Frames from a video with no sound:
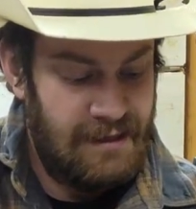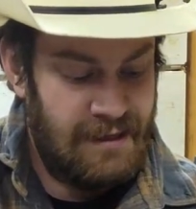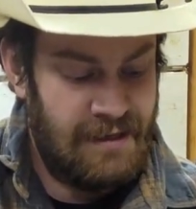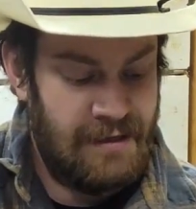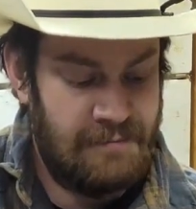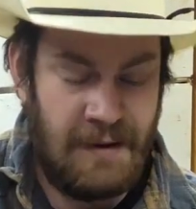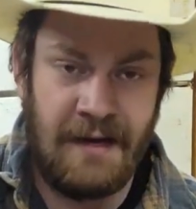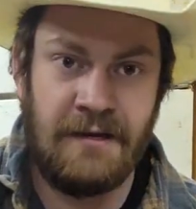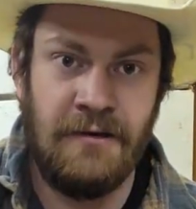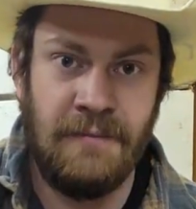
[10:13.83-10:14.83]

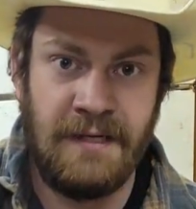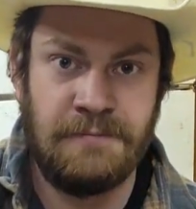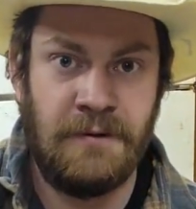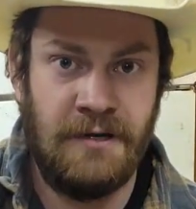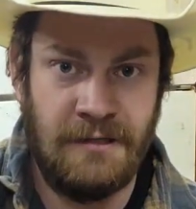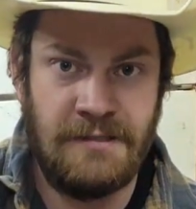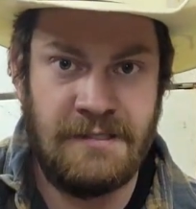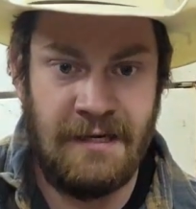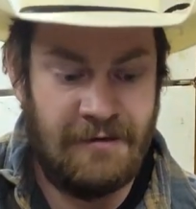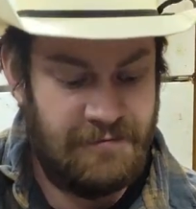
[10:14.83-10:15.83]
Matco makes pretty good
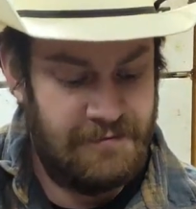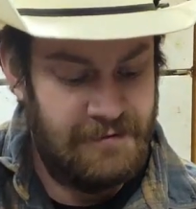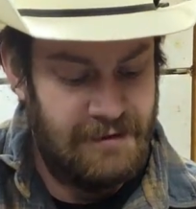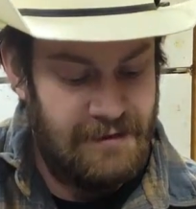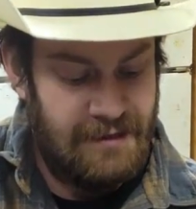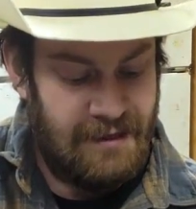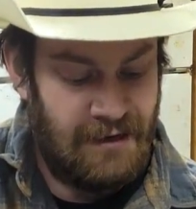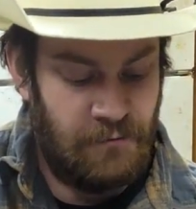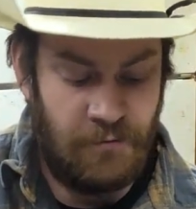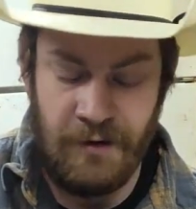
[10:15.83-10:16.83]
stuff. I
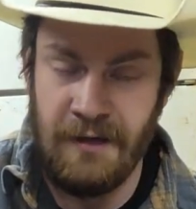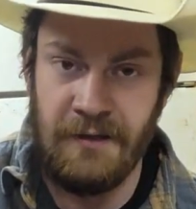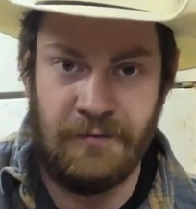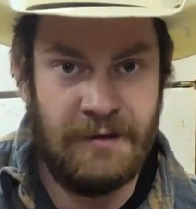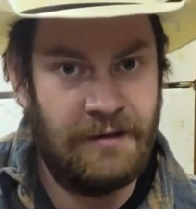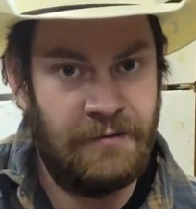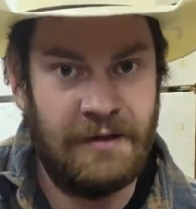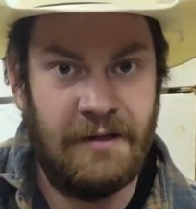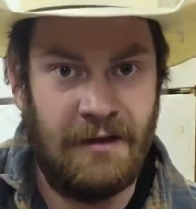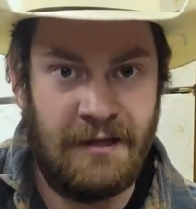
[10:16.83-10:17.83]
really, really,
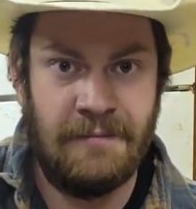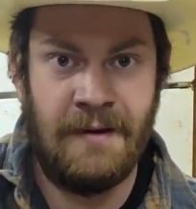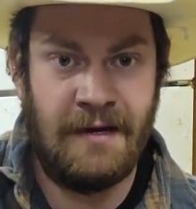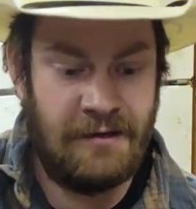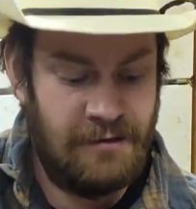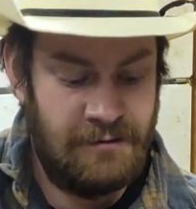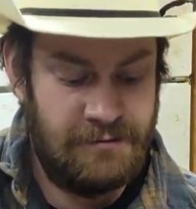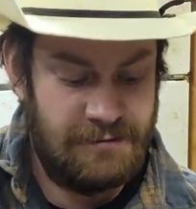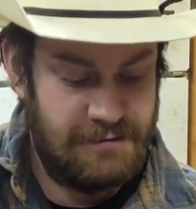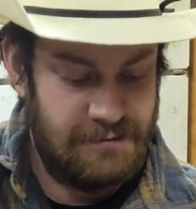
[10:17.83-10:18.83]
really like the
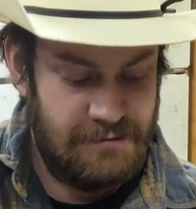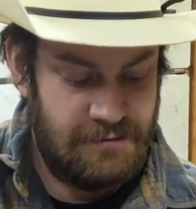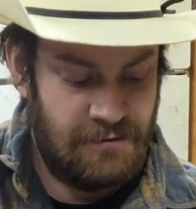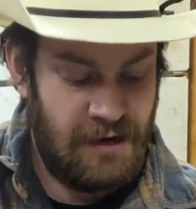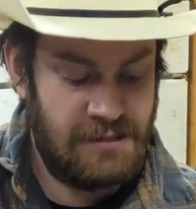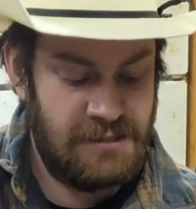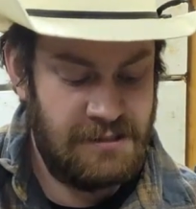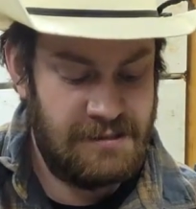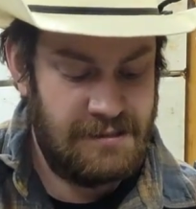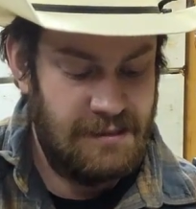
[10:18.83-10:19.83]
Matco
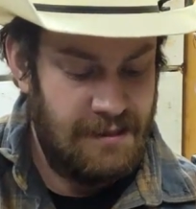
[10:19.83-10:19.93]
ratchets.